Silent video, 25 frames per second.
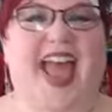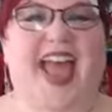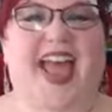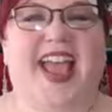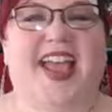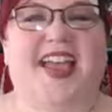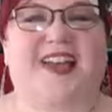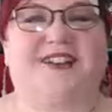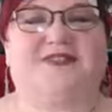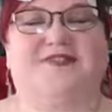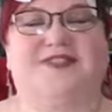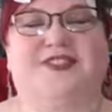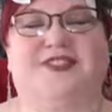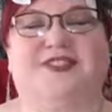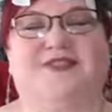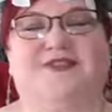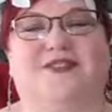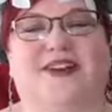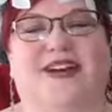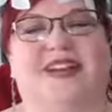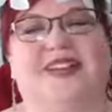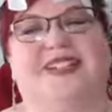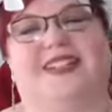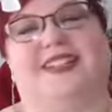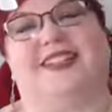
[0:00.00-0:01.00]
if you're
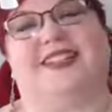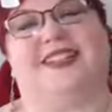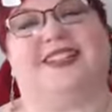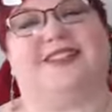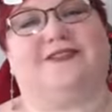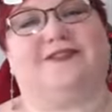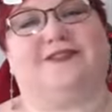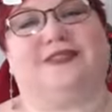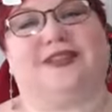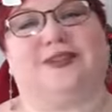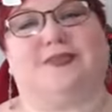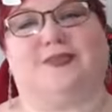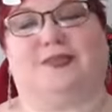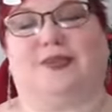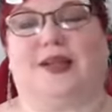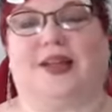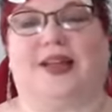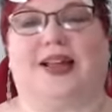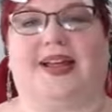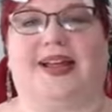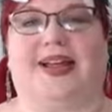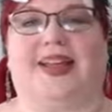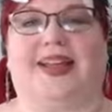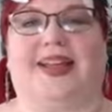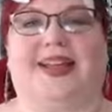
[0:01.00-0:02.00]
watching the
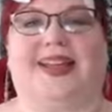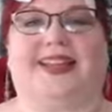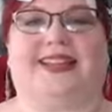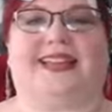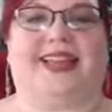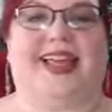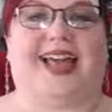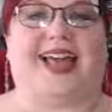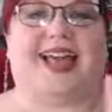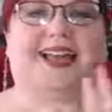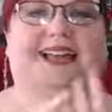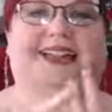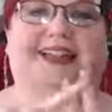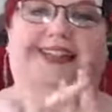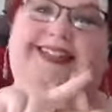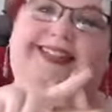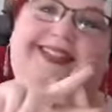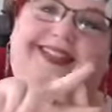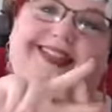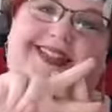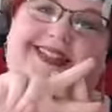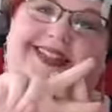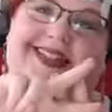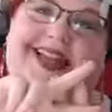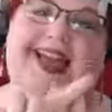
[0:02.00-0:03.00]
replay, hit that
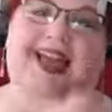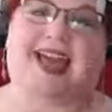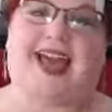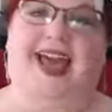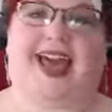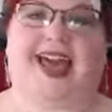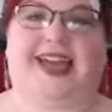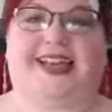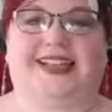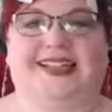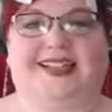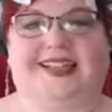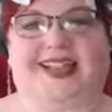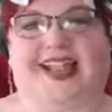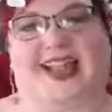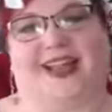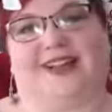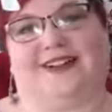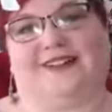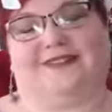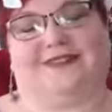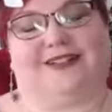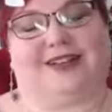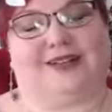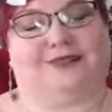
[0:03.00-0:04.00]

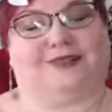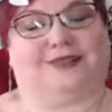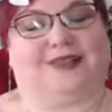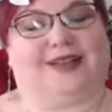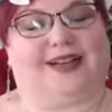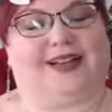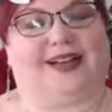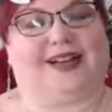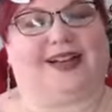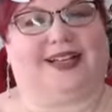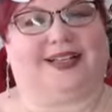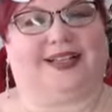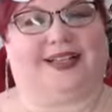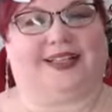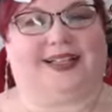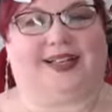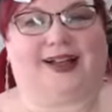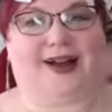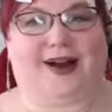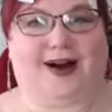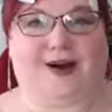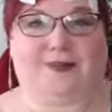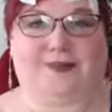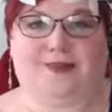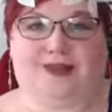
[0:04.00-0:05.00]
hashtag replay on the
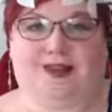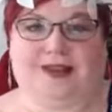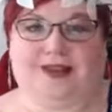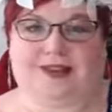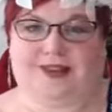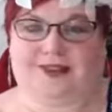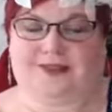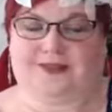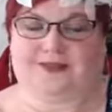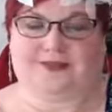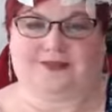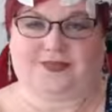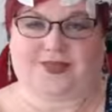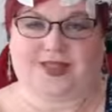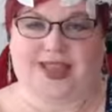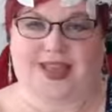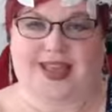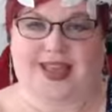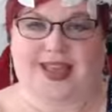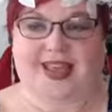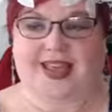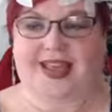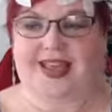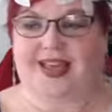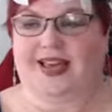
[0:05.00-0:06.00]
comment
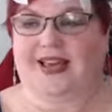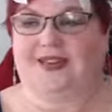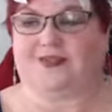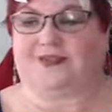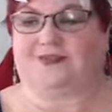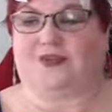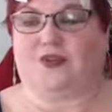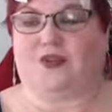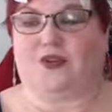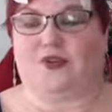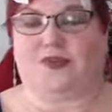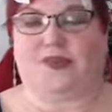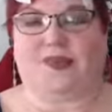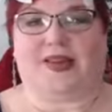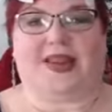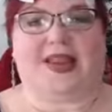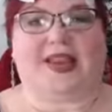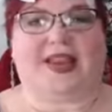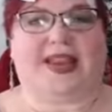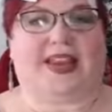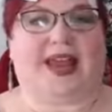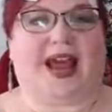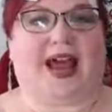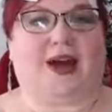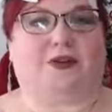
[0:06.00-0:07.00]
for me
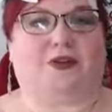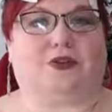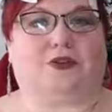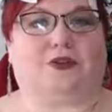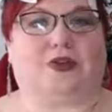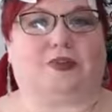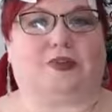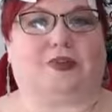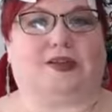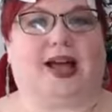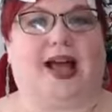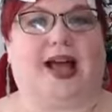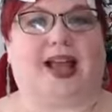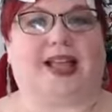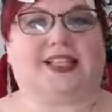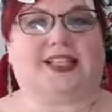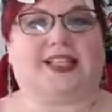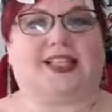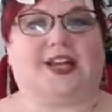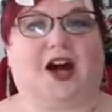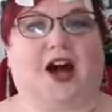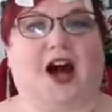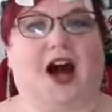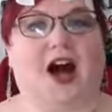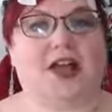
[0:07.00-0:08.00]
and I will reply
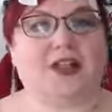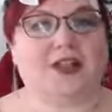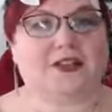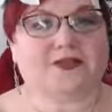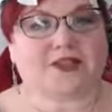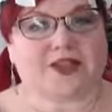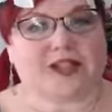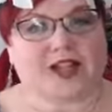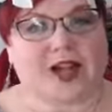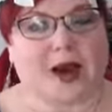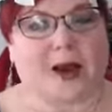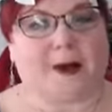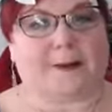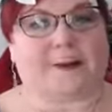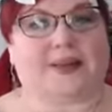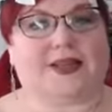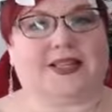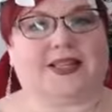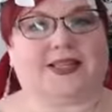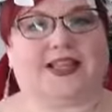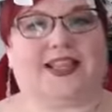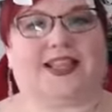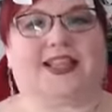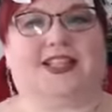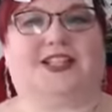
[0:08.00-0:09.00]
to all of the
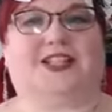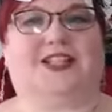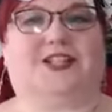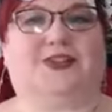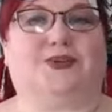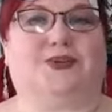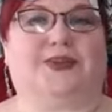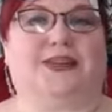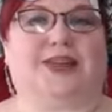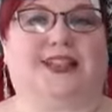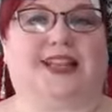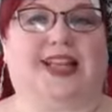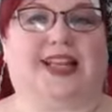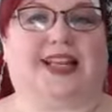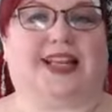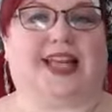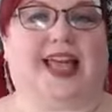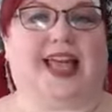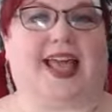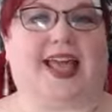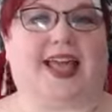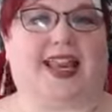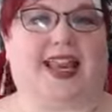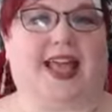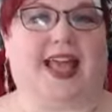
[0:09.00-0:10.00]
comments as soon as I
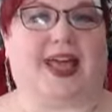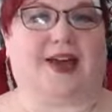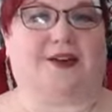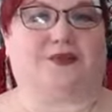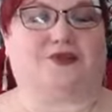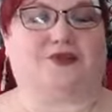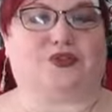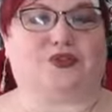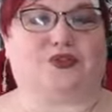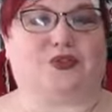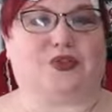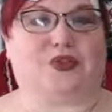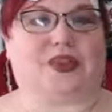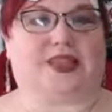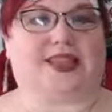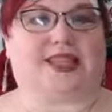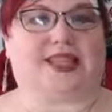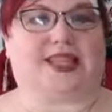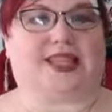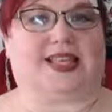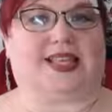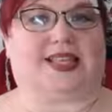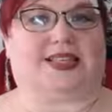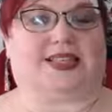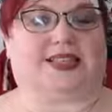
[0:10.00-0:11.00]
can after
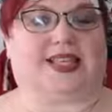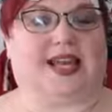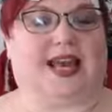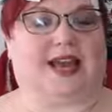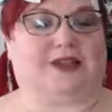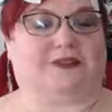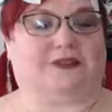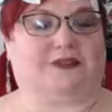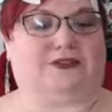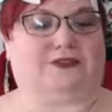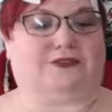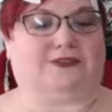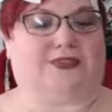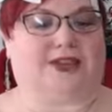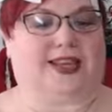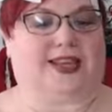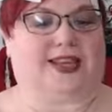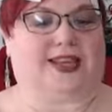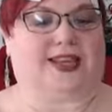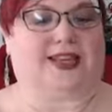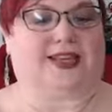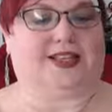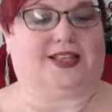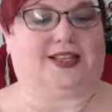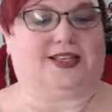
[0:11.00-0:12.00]
the live
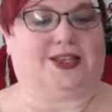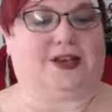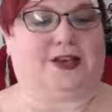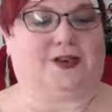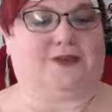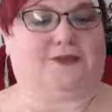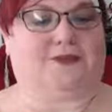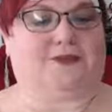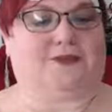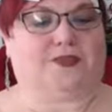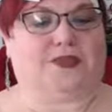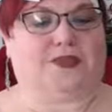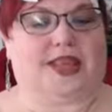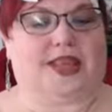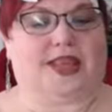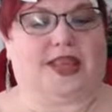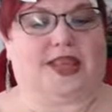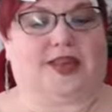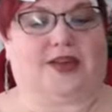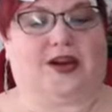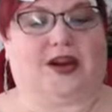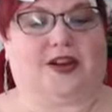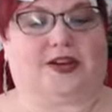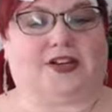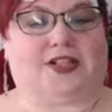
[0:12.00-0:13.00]
feed. So
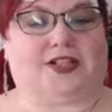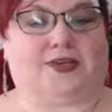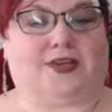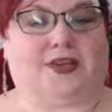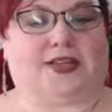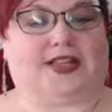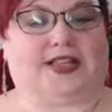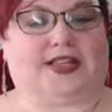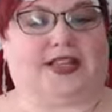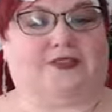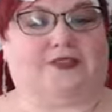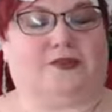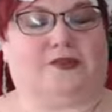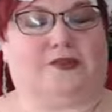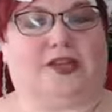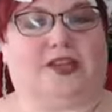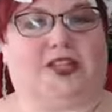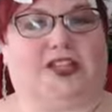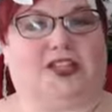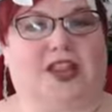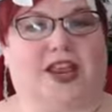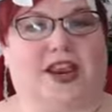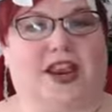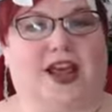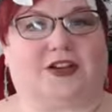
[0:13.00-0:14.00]
I just wanted to give a big
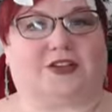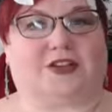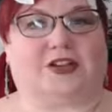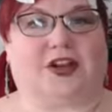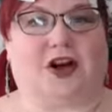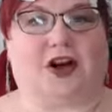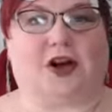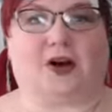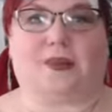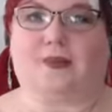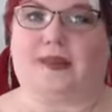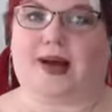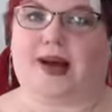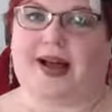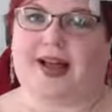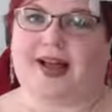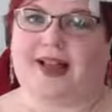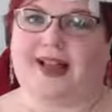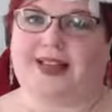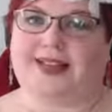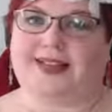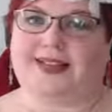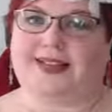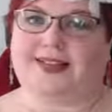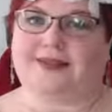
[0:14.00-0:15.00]
shout out to all
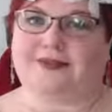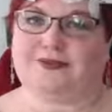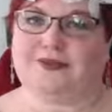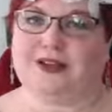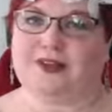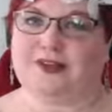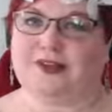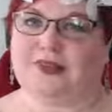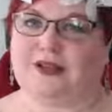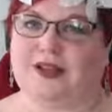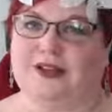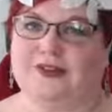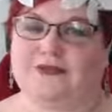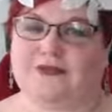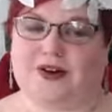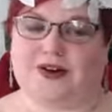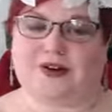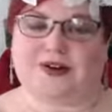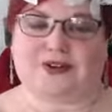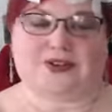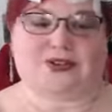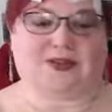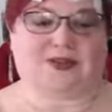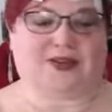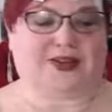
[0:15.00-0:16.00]
my replay
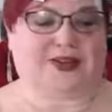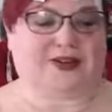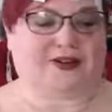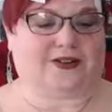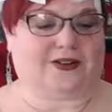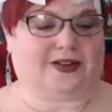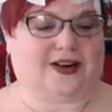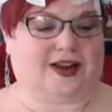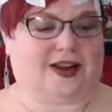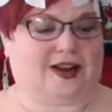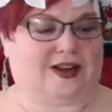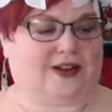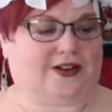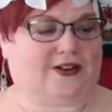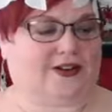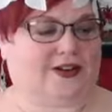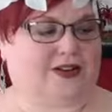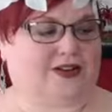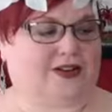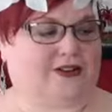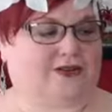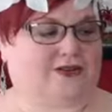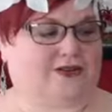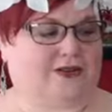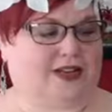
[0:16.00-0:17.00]
folks. We are not going
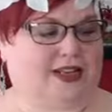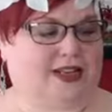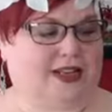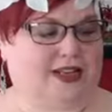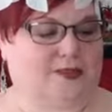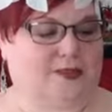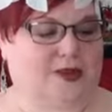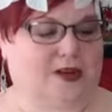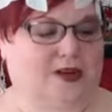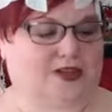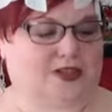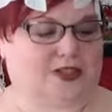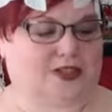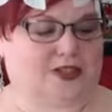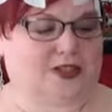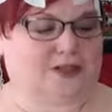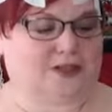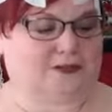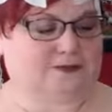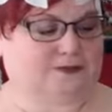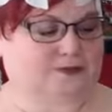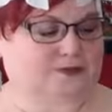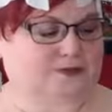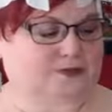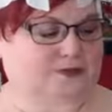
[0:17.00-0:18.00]
to forget about
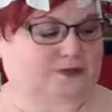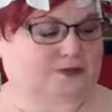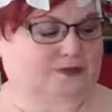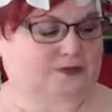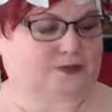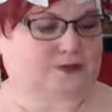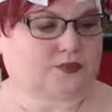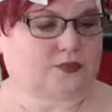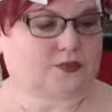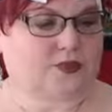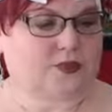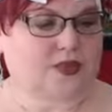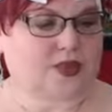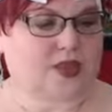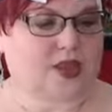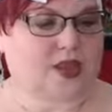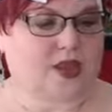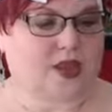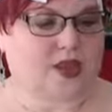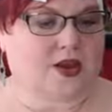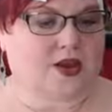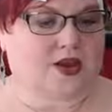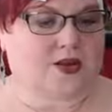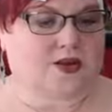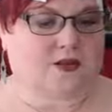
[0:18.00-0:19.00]
you.
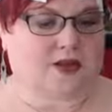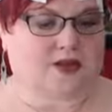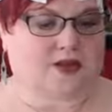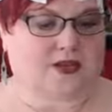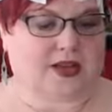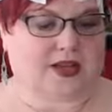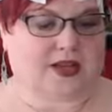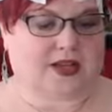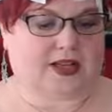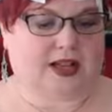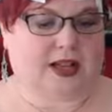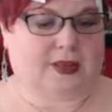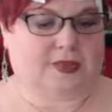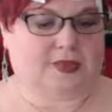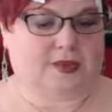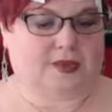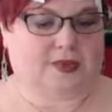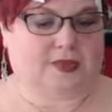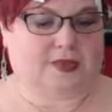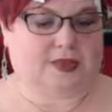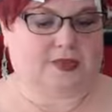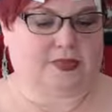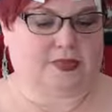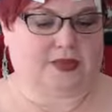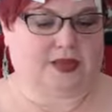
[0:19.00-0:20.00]
We've got a couple
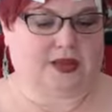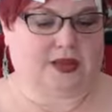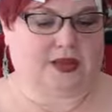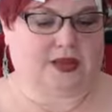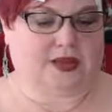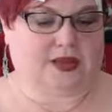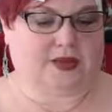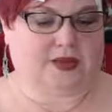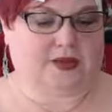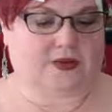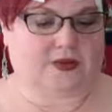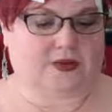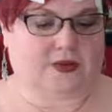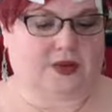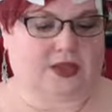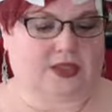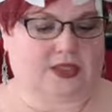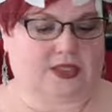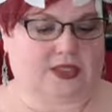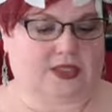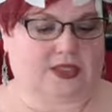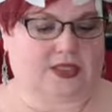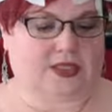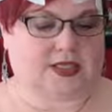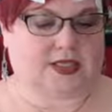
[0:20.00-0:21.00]
people on here
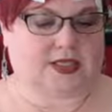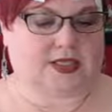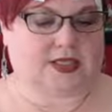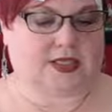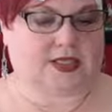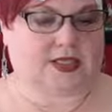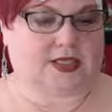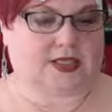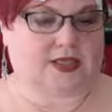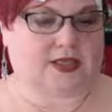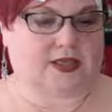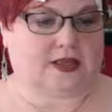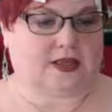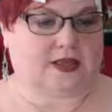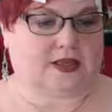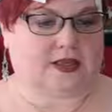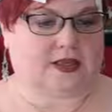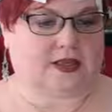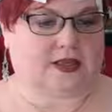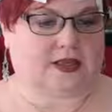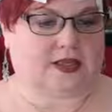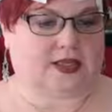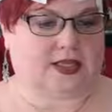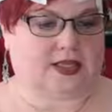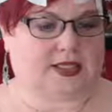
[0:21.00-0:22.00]
watching.
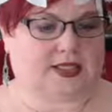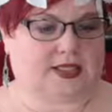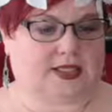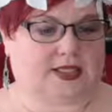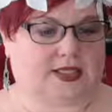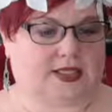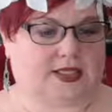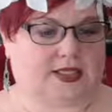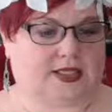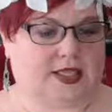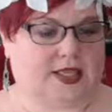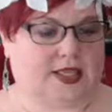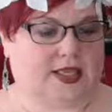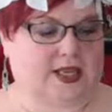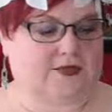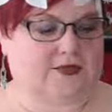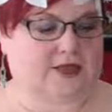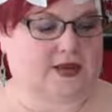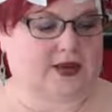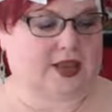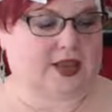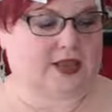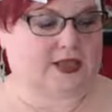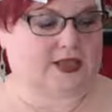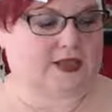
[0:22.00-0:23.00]
Let's see if
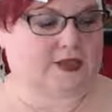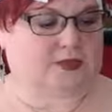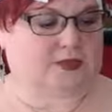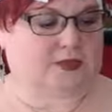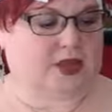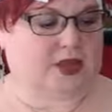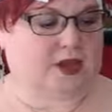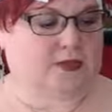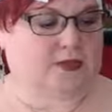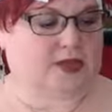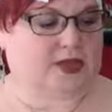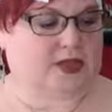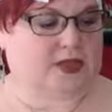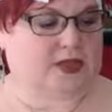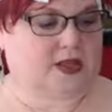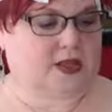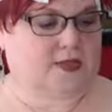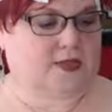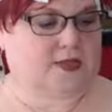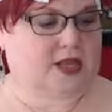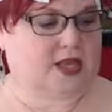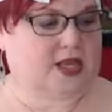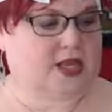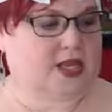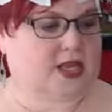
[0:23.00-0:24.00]
I got some comments
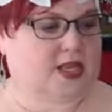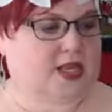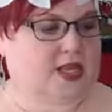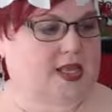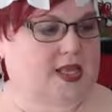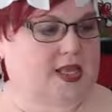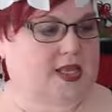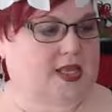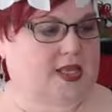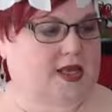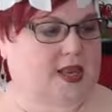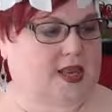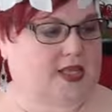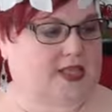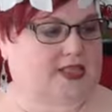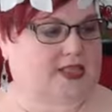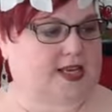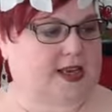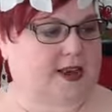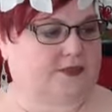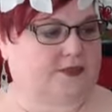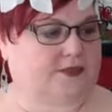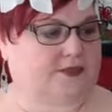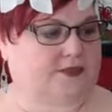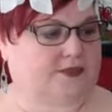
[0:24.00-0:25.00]
coming in. Not
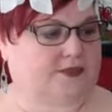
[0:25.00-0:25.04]
yet.